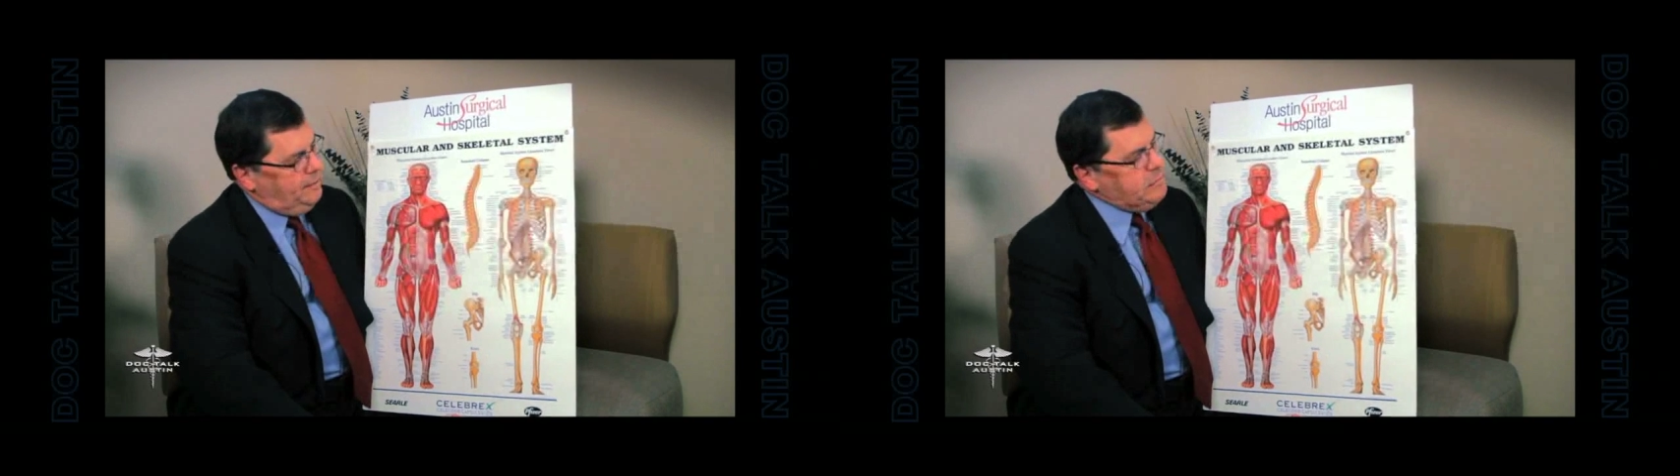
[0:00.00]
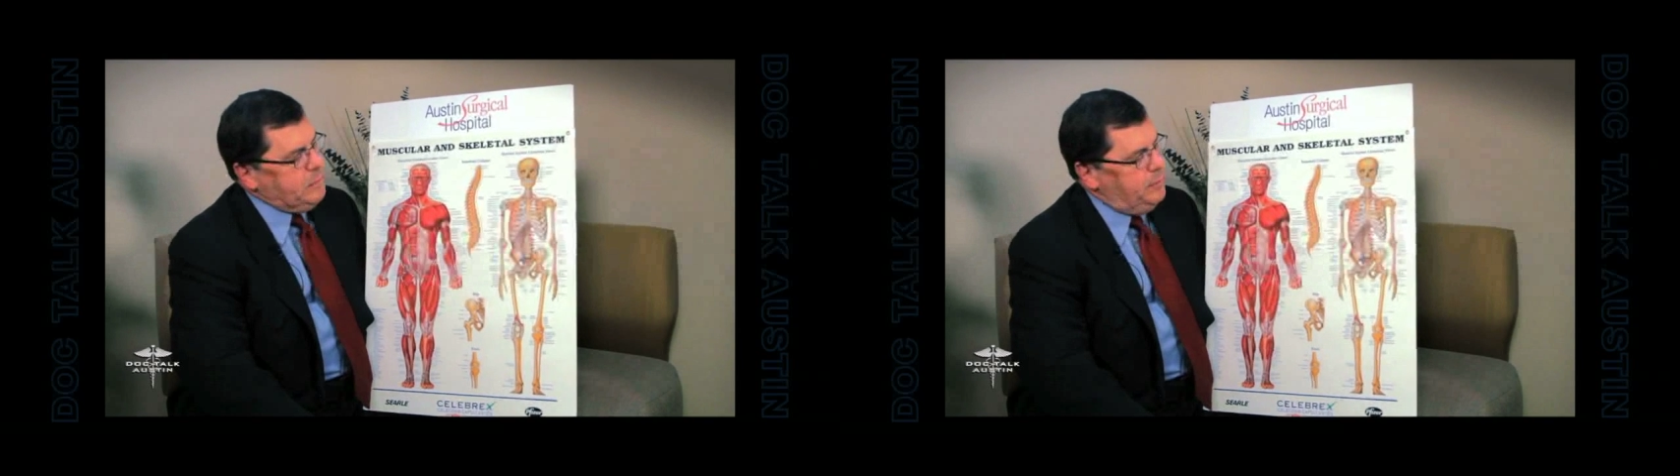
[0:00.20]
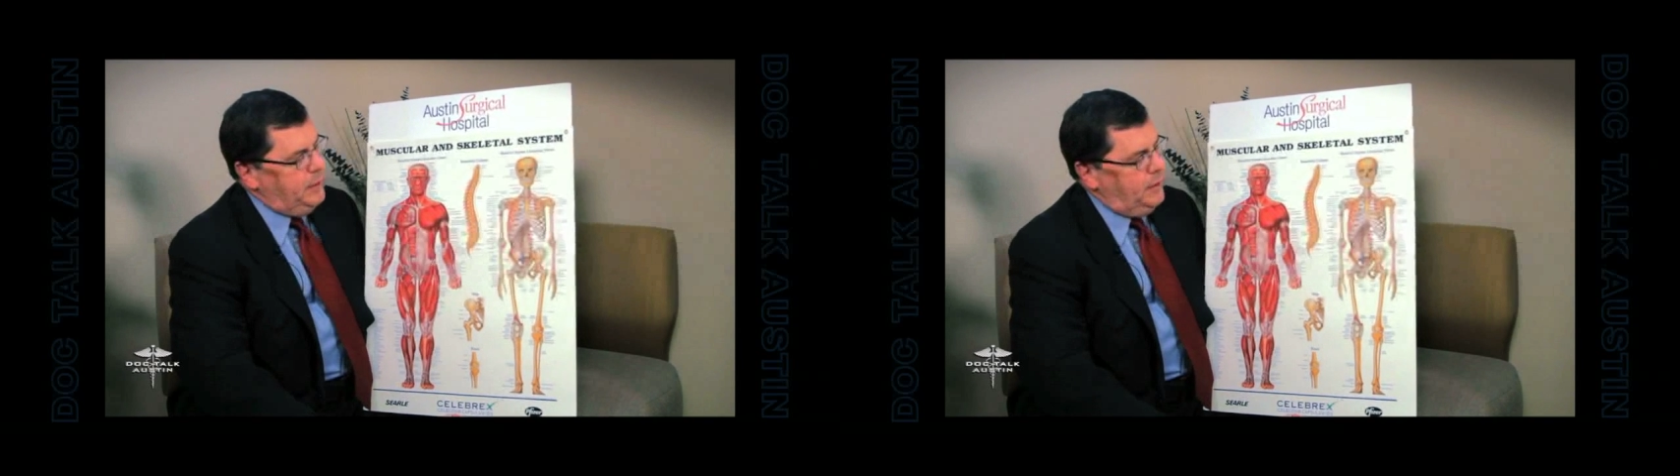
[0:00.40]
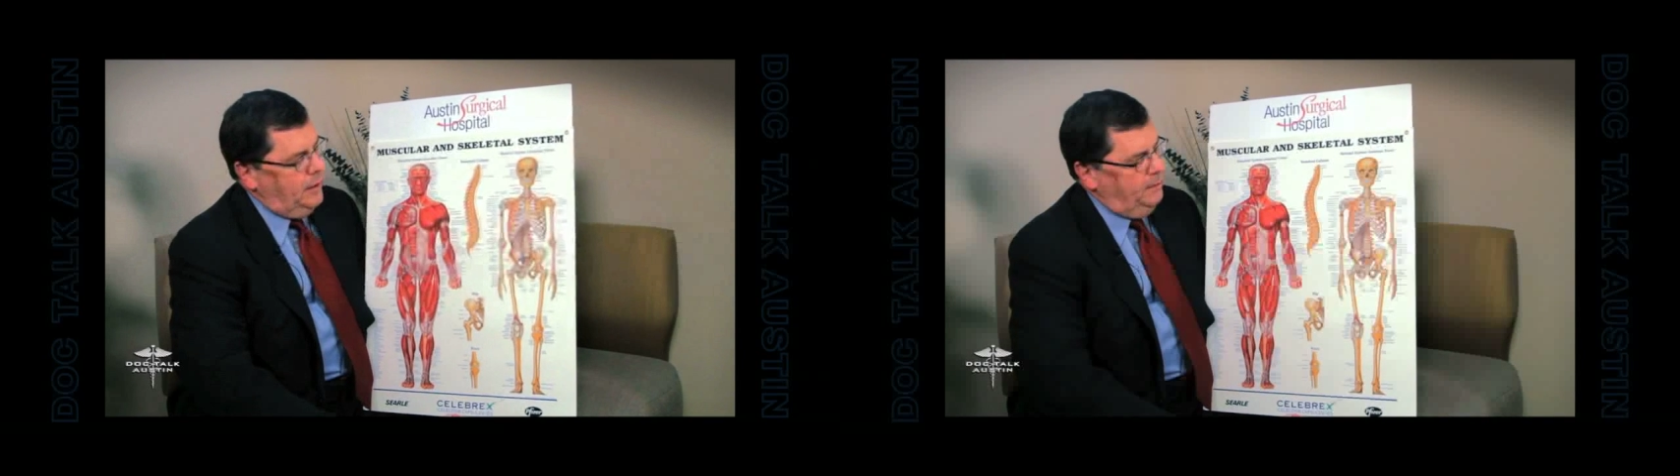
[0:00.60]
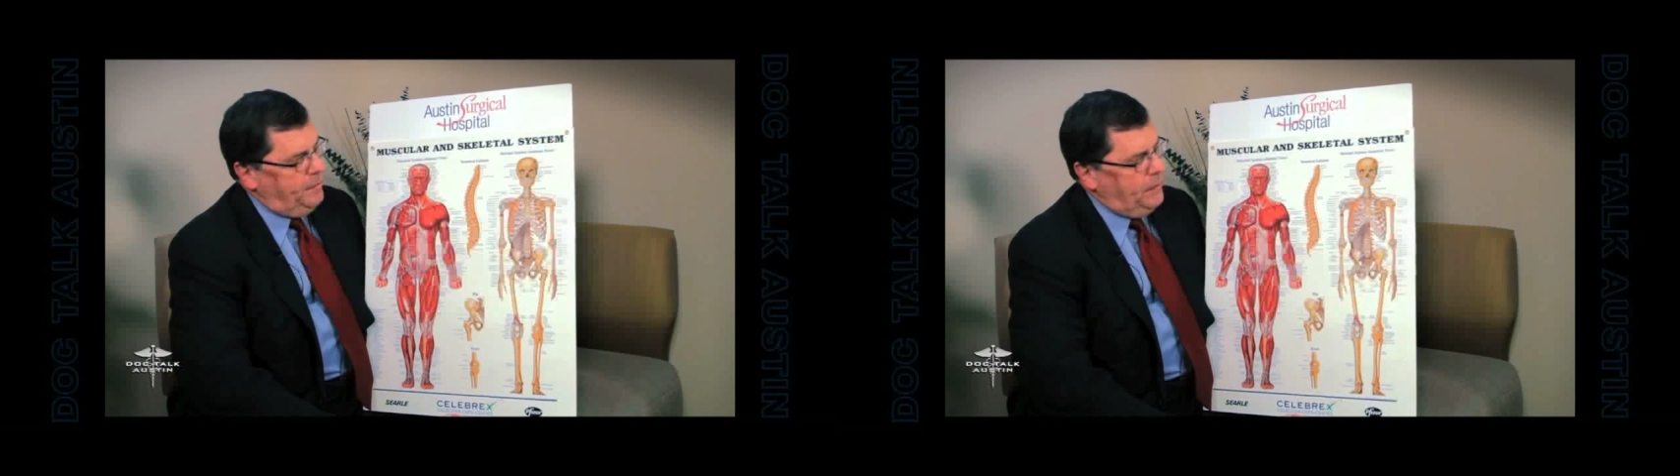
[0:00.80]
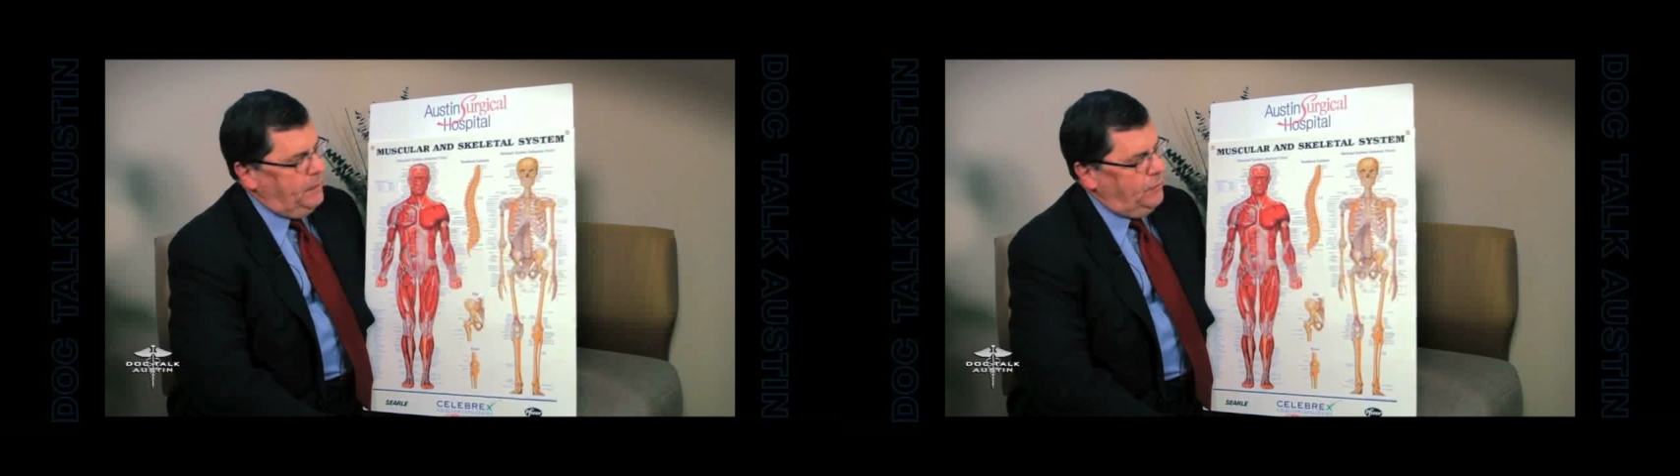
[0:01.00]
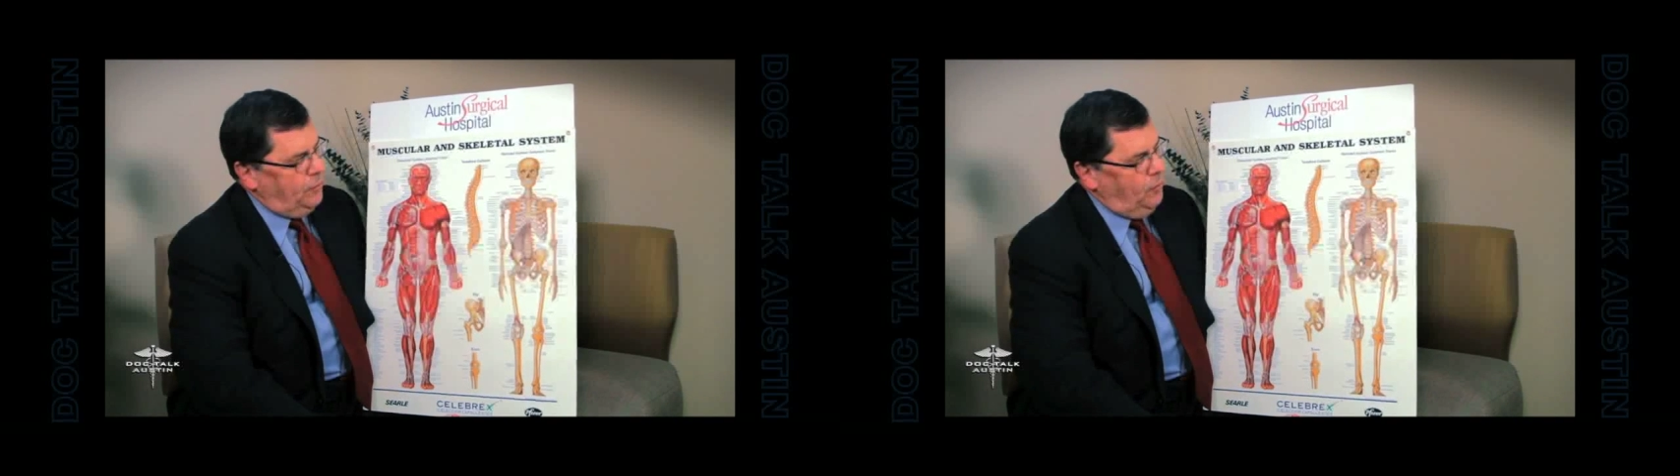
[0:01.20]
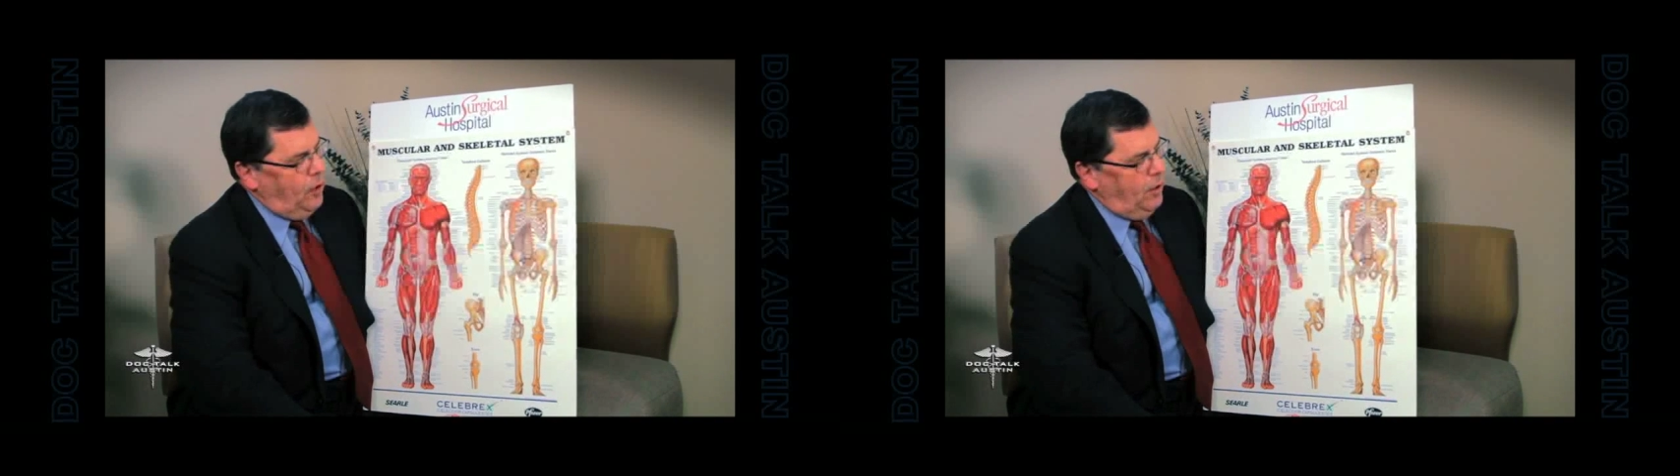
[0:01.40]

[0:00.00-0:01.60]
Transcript: I've been through